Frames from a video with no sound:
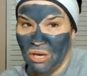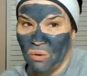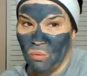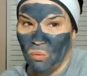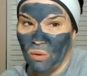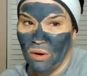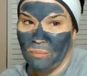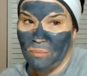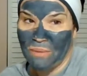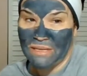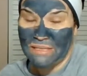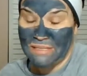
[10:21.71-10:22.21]

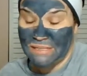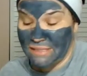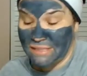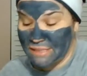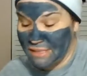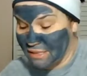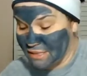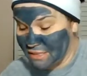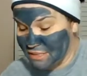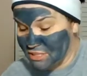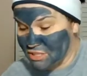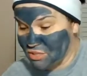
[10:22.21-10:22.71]
where my
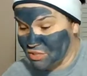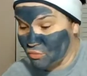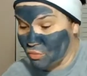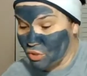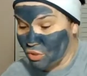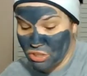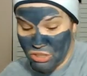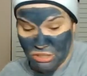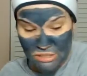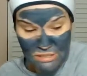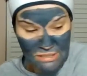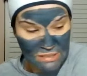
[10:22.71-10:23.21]
skin is the
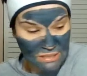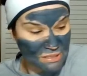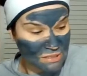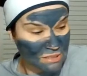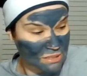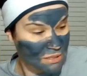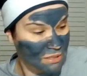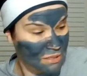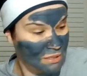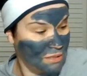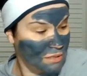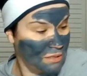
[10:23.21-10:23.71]
worst.
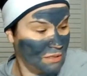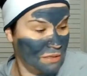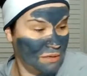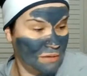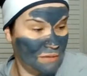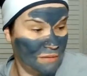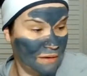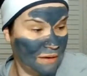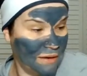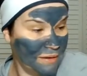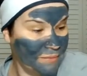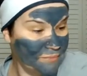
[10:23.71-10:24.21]

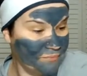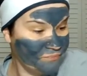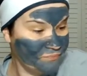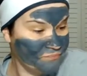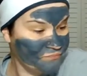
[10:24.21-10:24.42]
Okay.